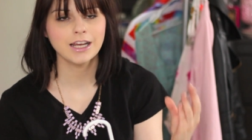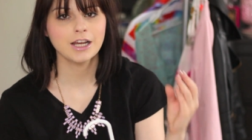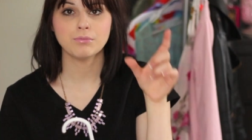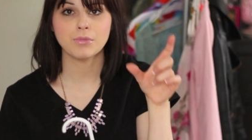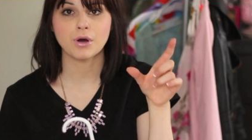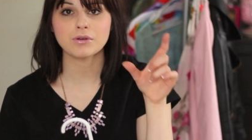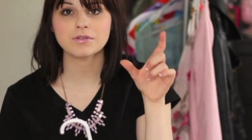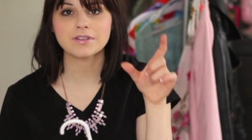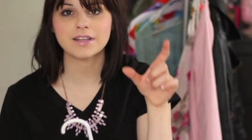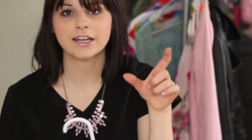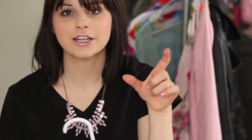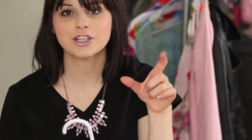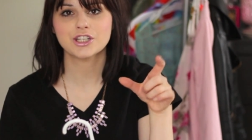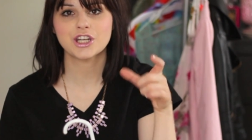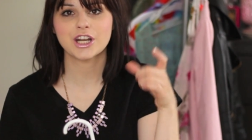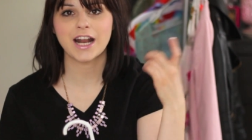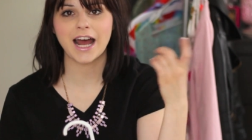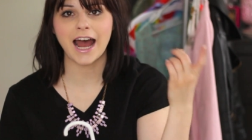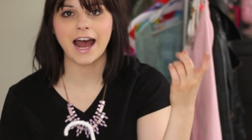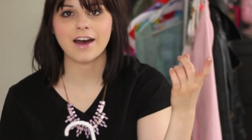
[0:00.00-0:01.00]
Most sites
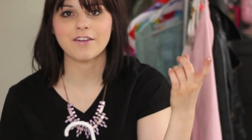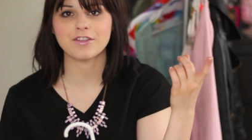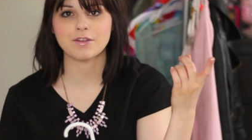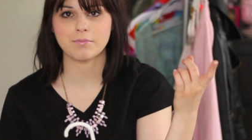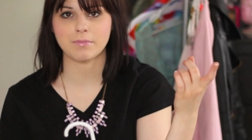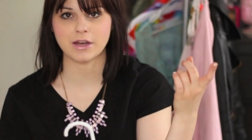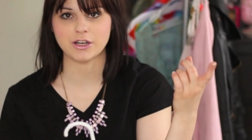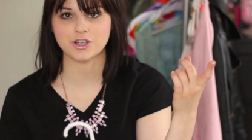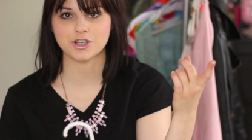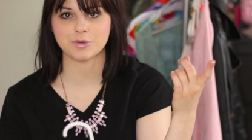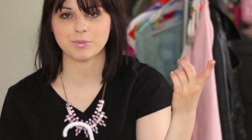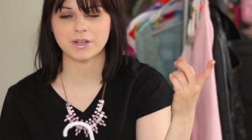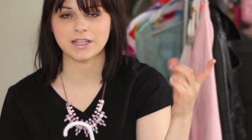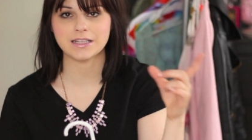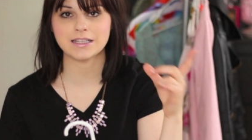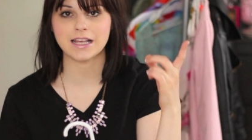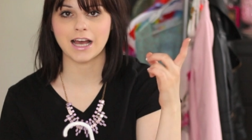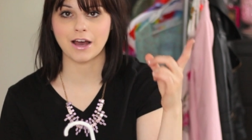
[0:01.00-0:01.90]
should have the measurements